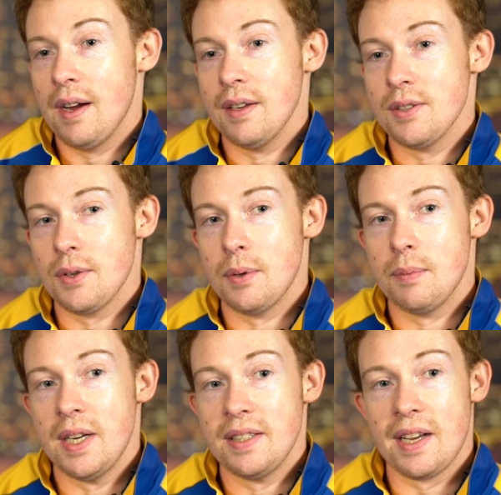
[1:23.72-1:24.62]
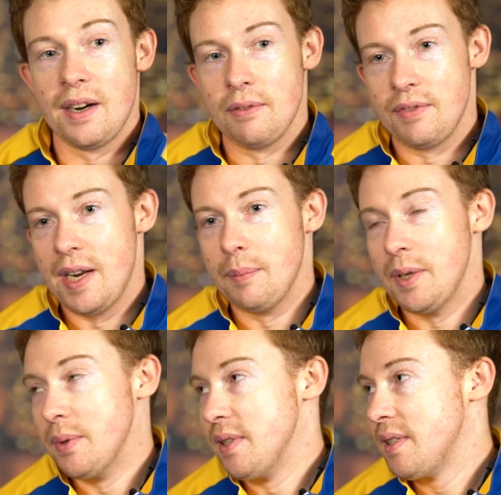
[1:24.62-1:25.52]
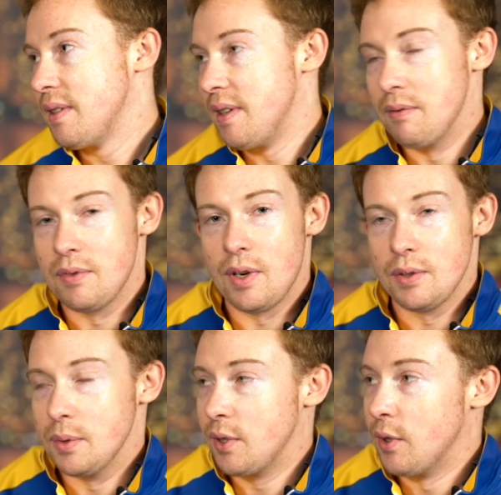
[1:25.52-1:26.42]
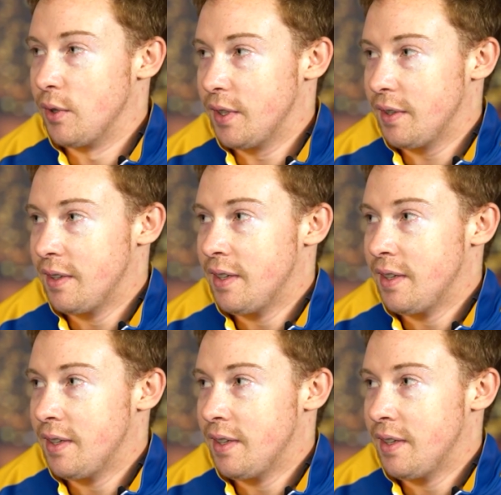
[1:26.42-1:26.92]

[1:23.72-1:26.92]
So my entire family was involved with curling,